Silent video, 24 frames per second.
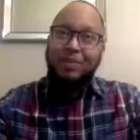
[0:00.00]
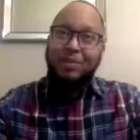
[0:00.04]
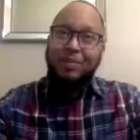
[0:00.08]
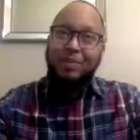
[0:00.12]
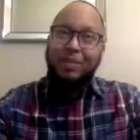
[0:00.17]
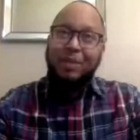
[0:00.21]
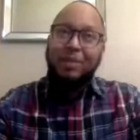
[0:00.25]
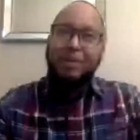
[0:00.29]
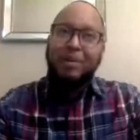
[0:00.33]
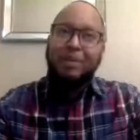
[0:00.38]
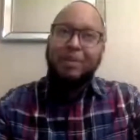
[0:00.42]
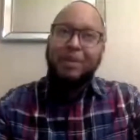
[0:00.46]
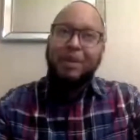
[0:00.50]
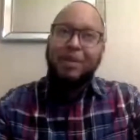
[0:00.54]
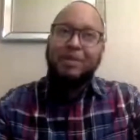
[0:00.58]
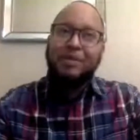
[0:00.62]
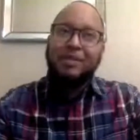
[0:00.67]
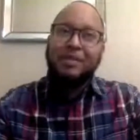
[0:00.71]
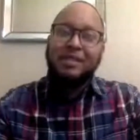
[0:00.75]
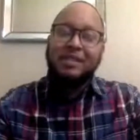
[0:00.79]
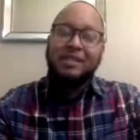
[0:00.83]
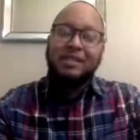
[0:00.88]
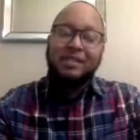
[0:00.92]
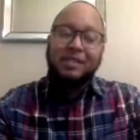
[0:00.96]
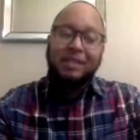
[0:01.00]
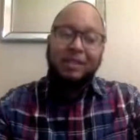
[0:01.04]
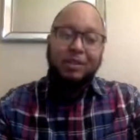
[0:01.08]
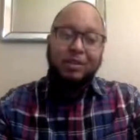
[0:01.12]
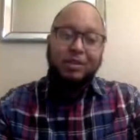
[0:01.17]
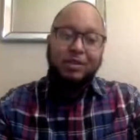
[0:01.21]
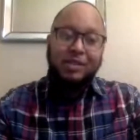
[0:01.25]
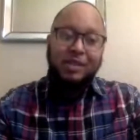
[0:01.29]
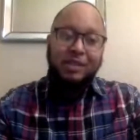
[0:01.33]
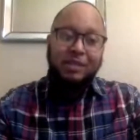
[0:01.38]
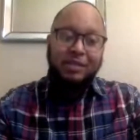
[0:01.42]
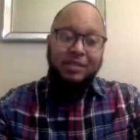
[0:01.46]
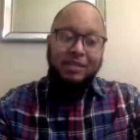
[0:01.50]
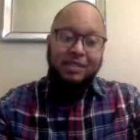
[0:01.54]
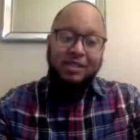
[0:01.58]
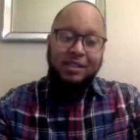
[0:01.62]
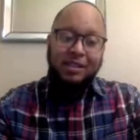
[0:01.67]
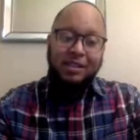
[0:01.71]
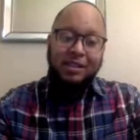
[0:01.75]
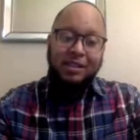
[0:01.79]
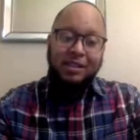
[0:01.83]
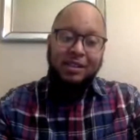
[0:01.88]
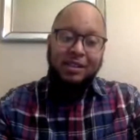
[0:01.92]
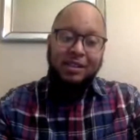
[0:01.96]
maybe about 16 or
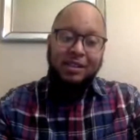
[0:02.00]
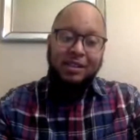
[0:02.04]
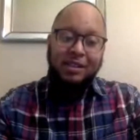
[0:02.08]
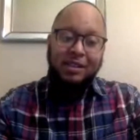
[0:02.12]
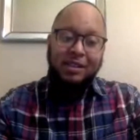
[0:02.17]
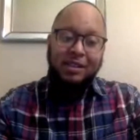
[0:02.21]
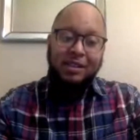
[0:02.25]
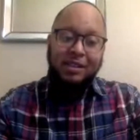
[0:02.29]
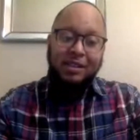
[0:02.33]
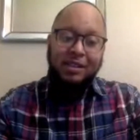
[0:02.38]
17